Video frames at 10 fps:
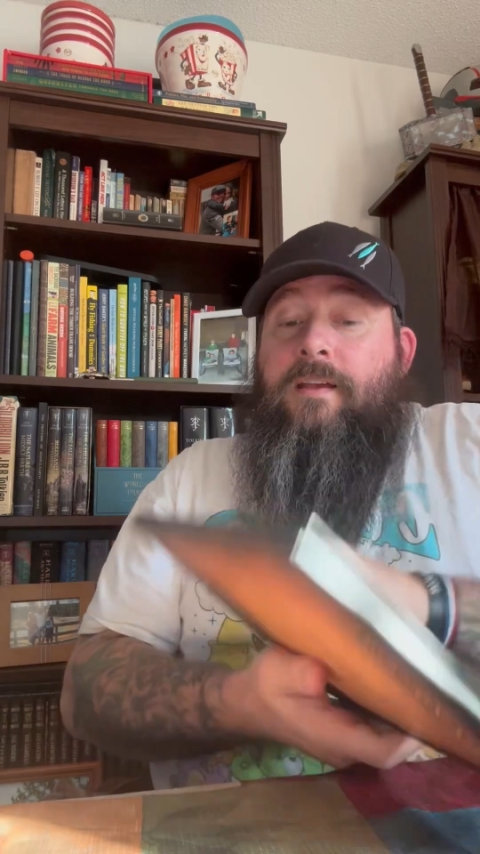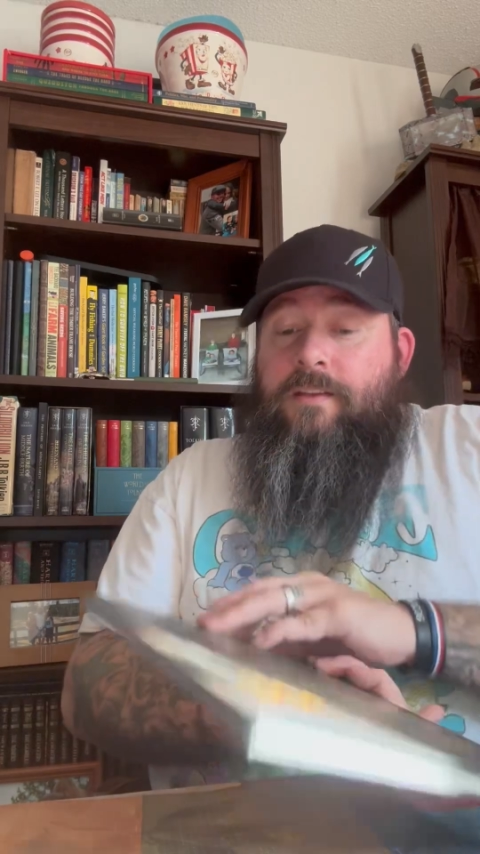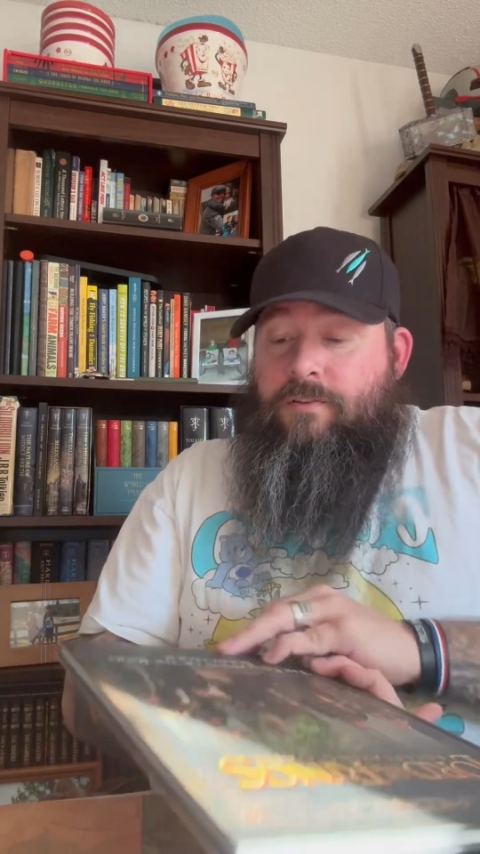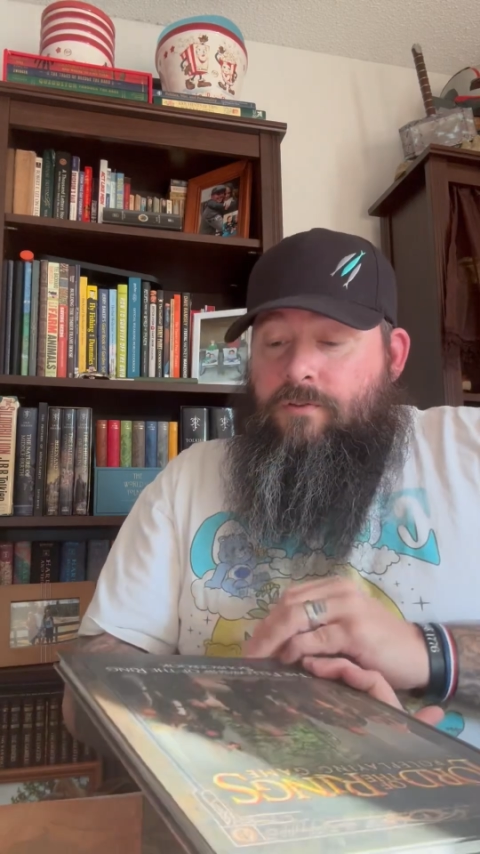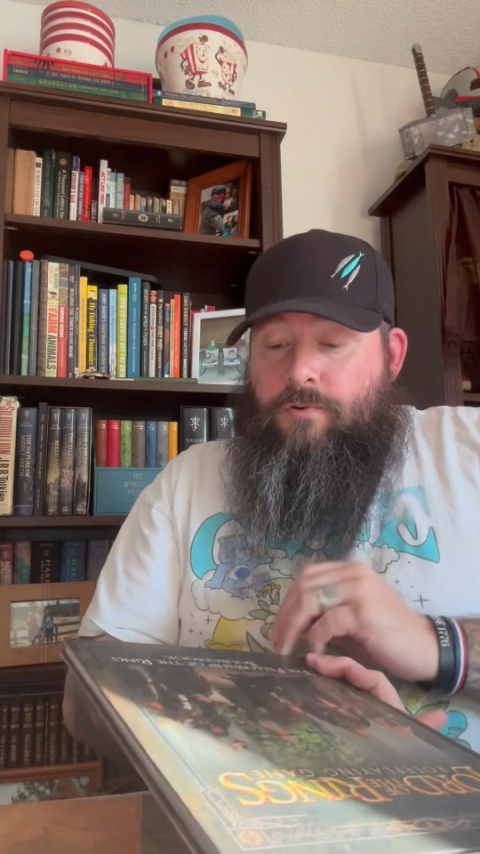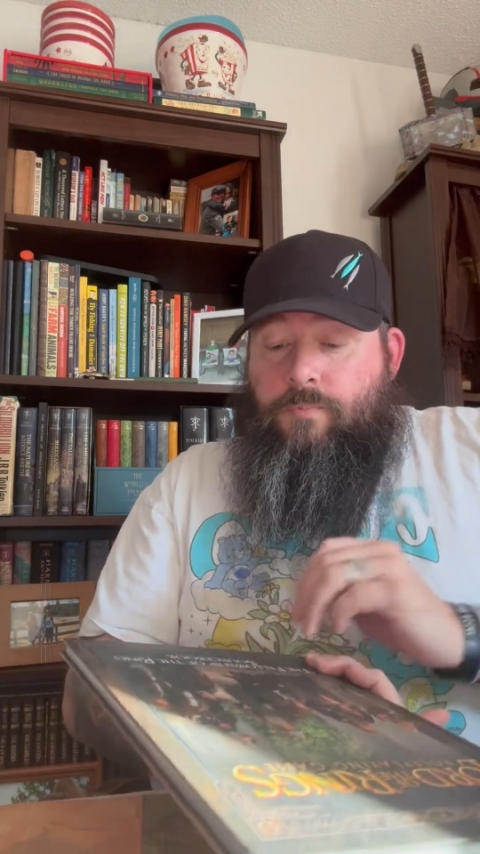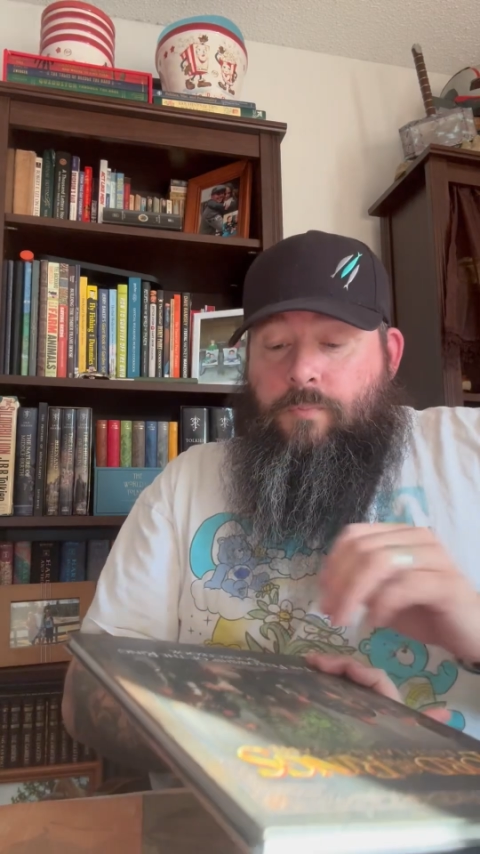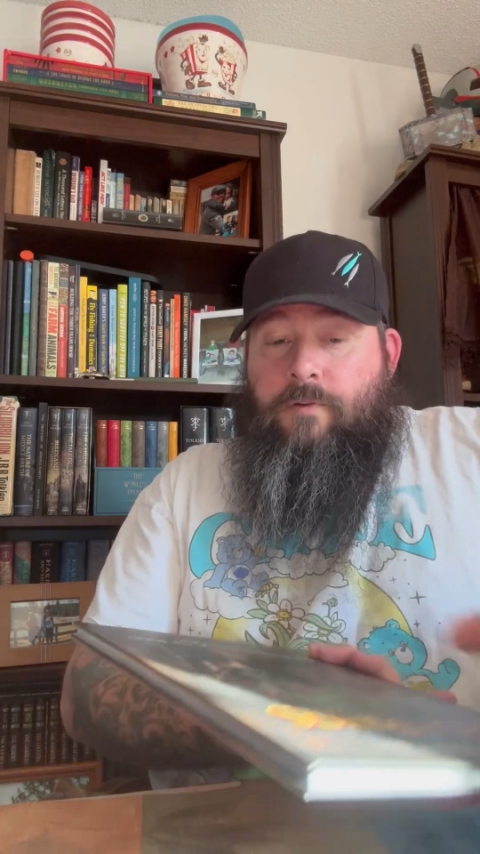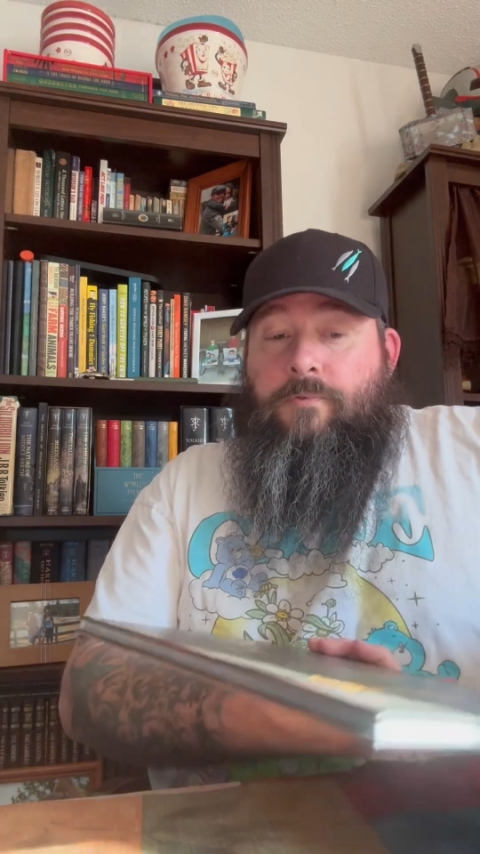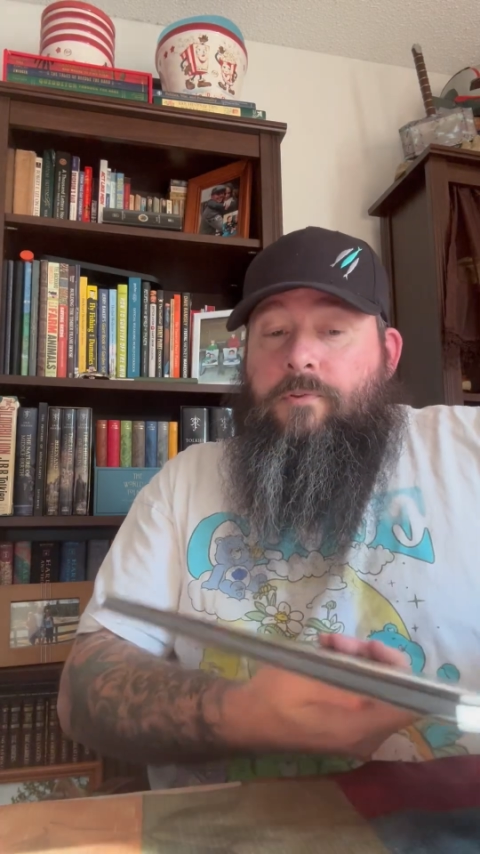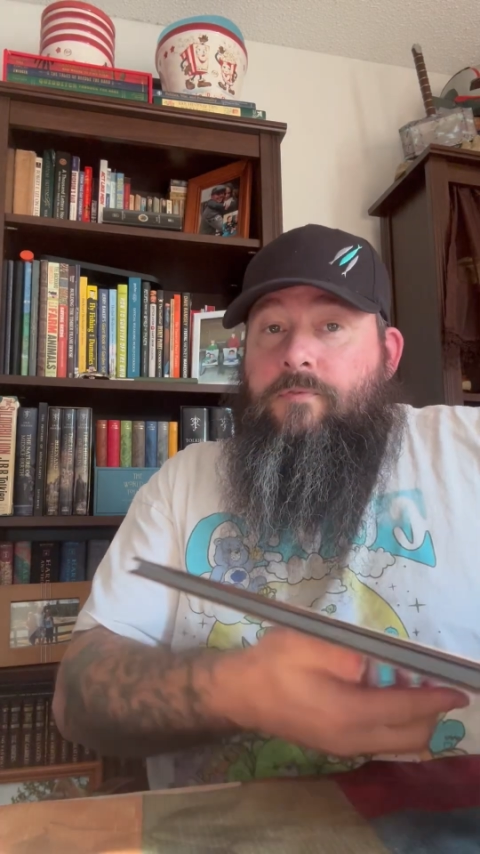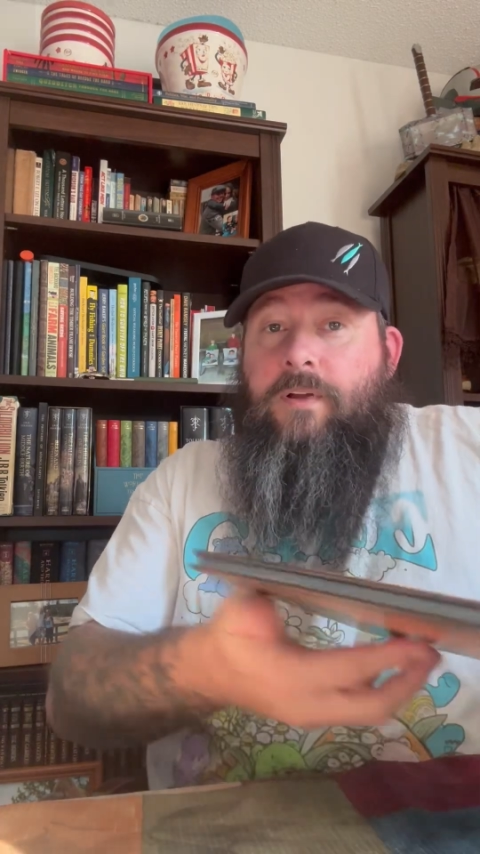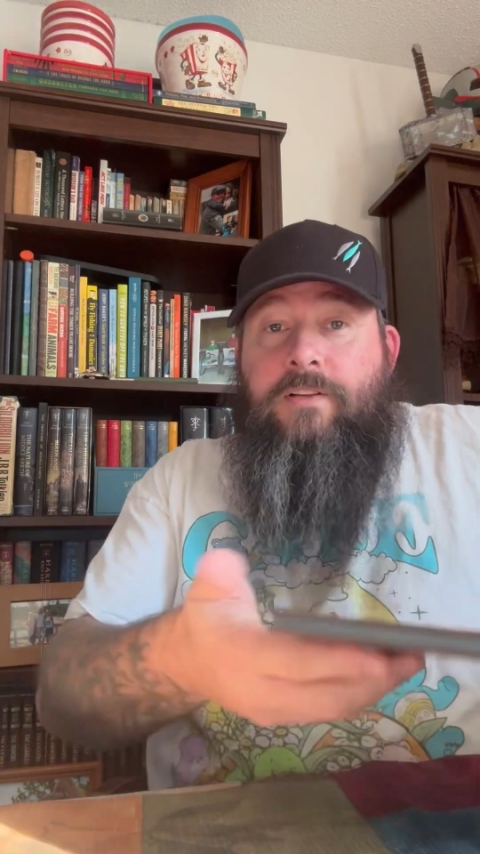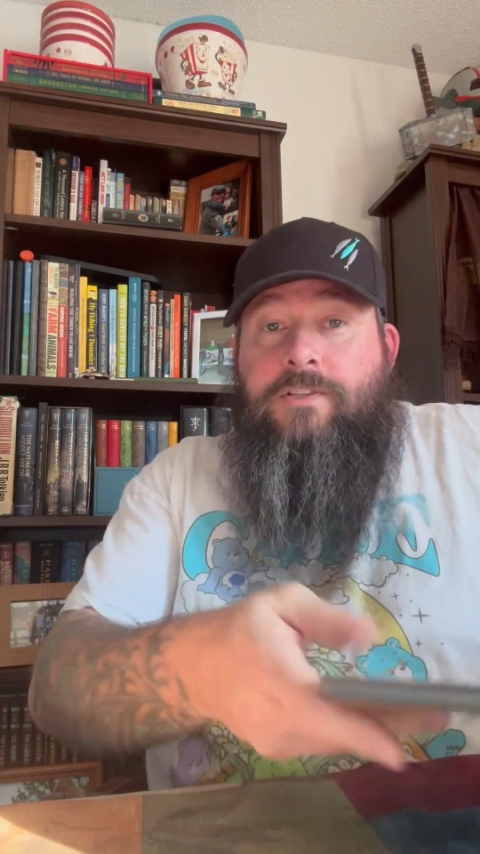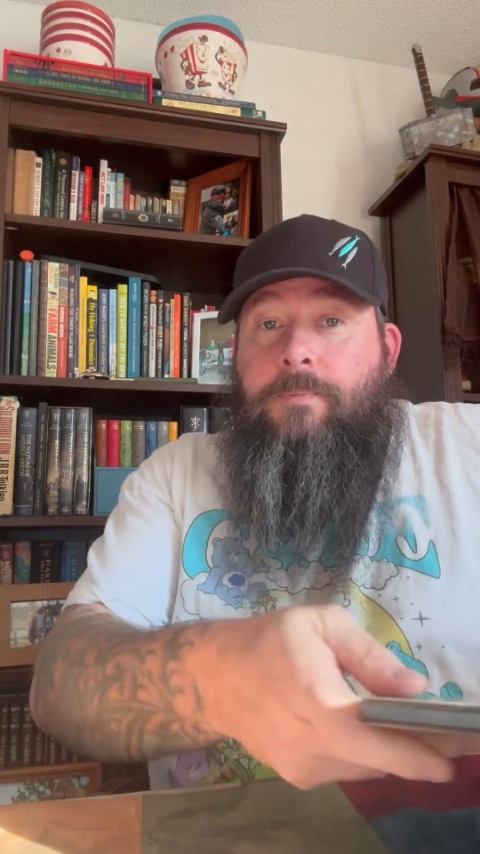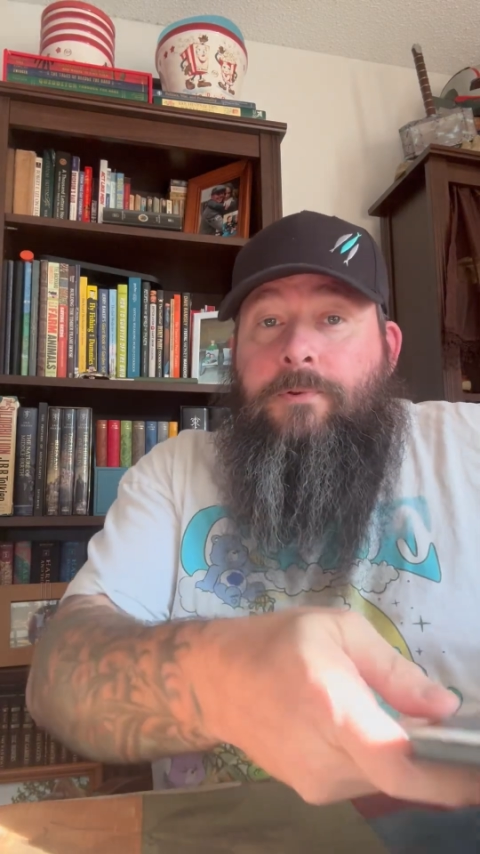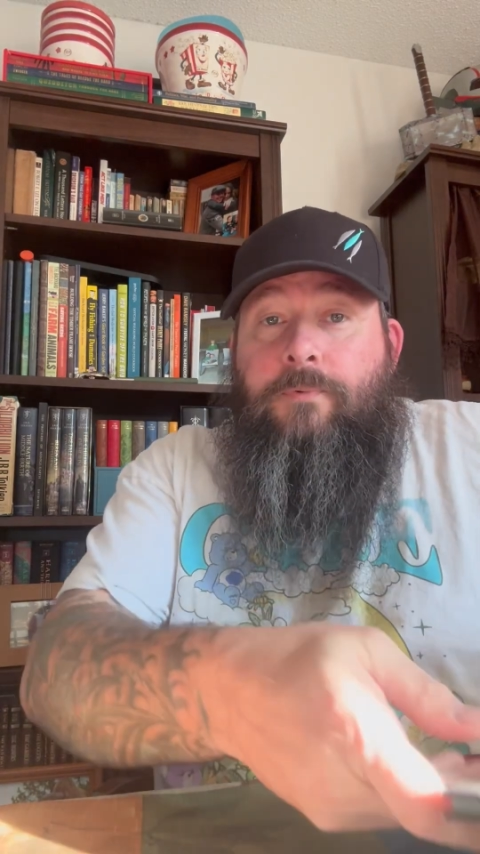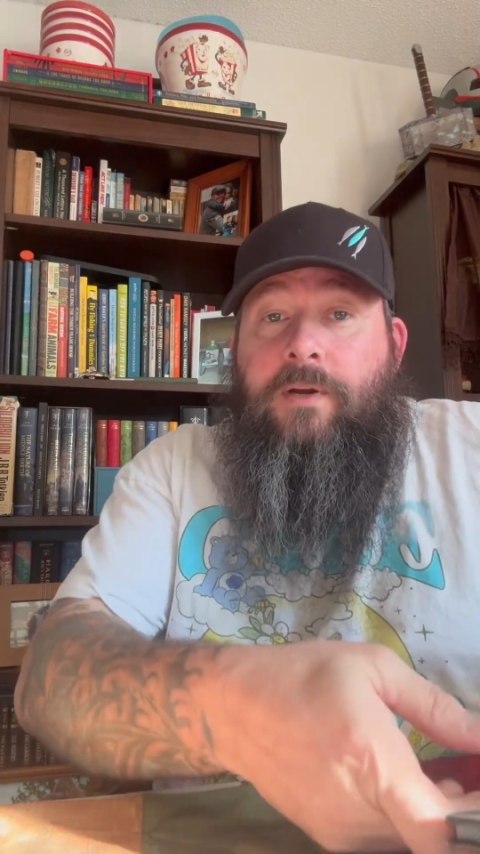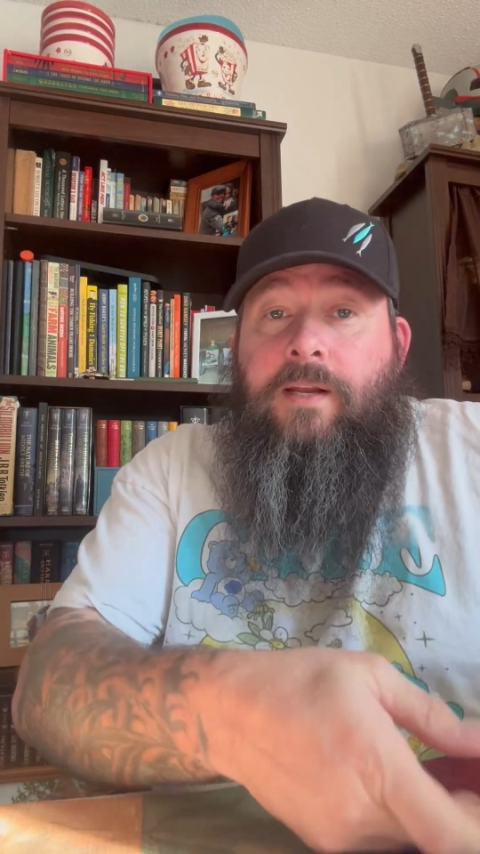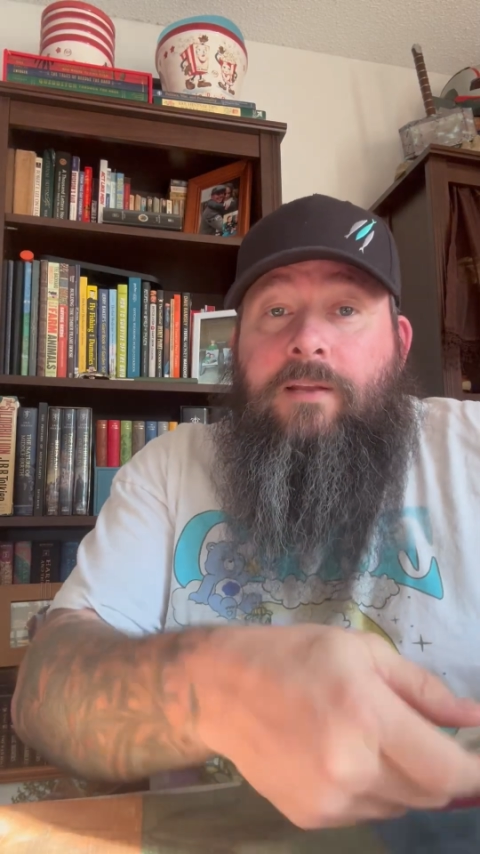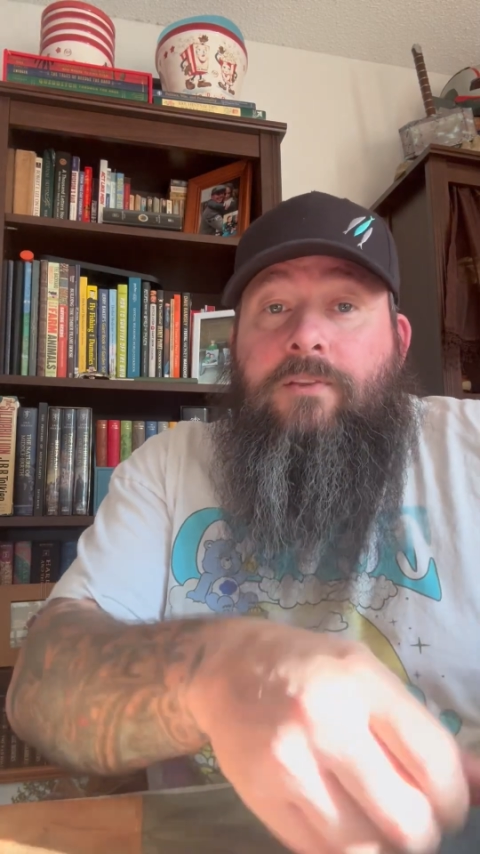there's one for the Fellowship of the Ring,